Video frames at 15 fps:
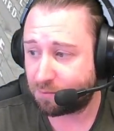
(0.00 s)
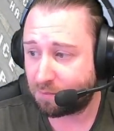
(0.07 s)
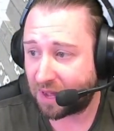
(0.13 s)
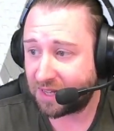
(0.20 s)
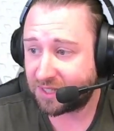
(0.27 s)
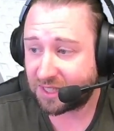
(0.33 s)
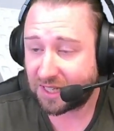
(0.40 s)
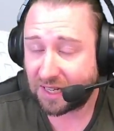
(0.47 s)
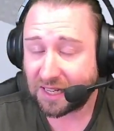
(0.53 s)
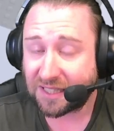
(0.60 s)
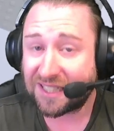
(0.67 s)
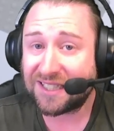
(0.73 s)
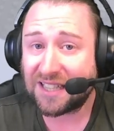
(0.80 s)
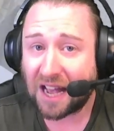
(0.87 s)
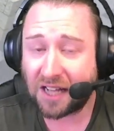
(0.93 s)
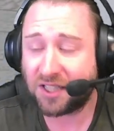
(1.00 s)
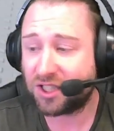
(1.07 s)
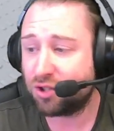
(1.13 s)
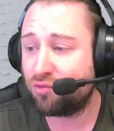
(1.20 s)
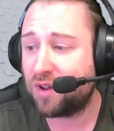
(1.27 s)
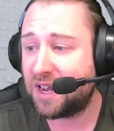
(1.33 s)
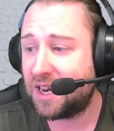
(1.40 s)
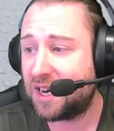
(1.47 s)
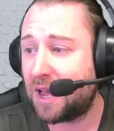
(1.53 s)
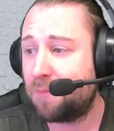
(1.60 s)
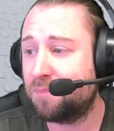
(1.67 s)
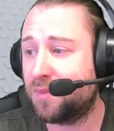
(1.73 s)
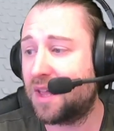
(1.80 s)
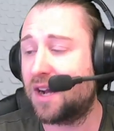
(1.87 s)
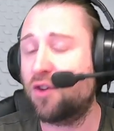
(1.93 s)
Basically it's a test
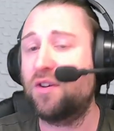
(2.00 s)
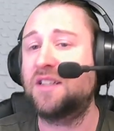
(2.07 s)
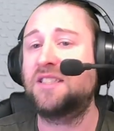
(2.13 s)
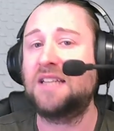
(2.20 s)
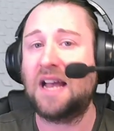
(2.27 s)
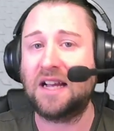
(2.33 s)
arena that Chrissi